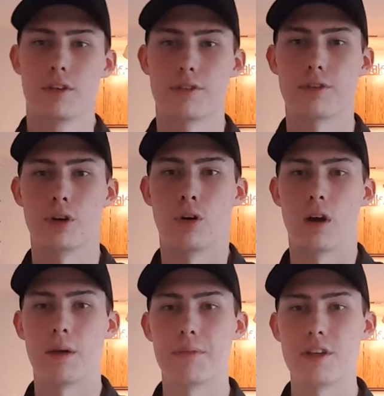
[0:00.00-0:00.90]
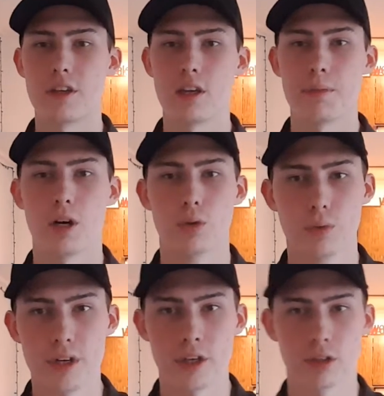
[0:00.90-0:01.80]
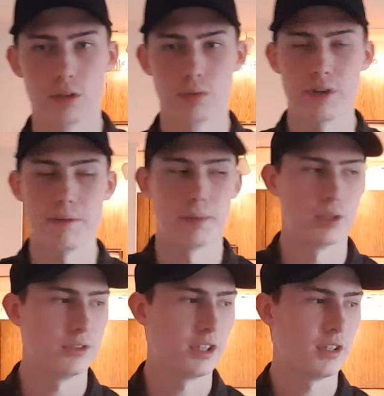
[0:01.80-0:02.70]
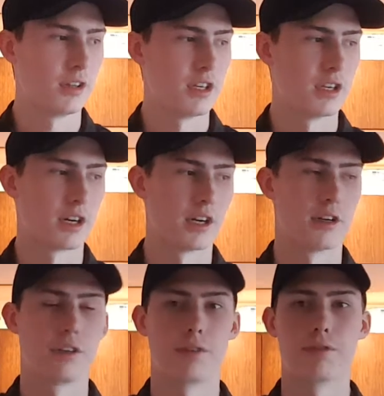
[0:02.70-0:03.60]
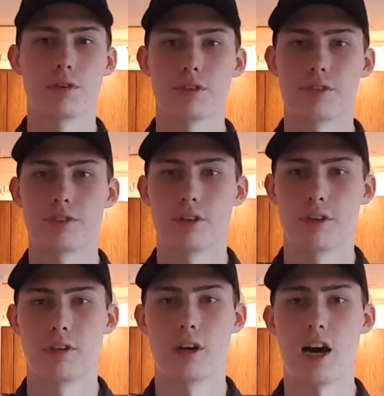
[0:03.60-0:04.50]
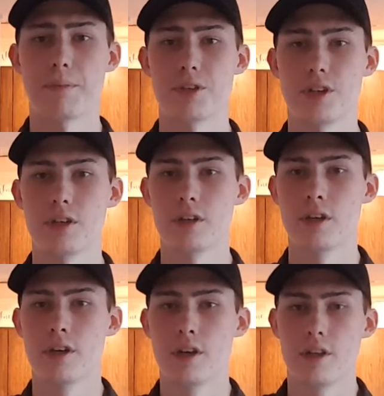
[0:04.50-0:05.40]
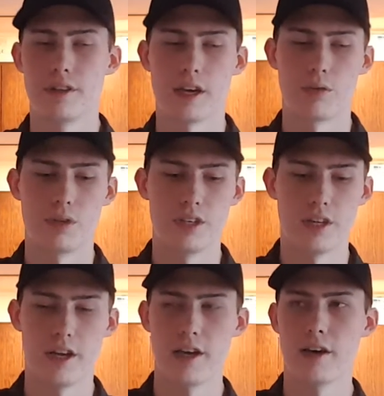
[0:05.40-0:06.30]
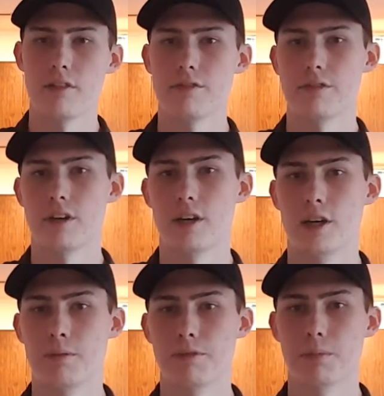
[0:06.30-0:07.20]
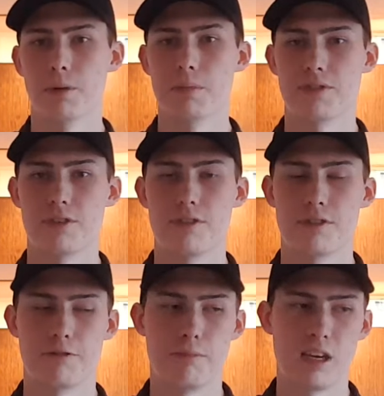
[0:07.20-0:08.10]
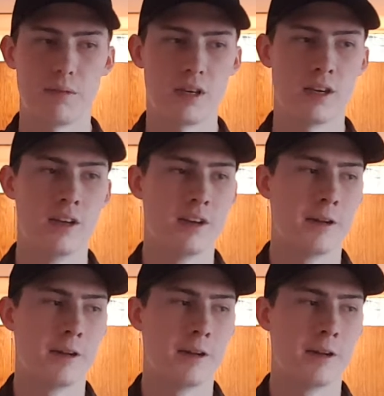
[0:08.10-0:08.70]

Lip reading: So I'm thinking about rebuilding the first option that we did have, for purposes of maybe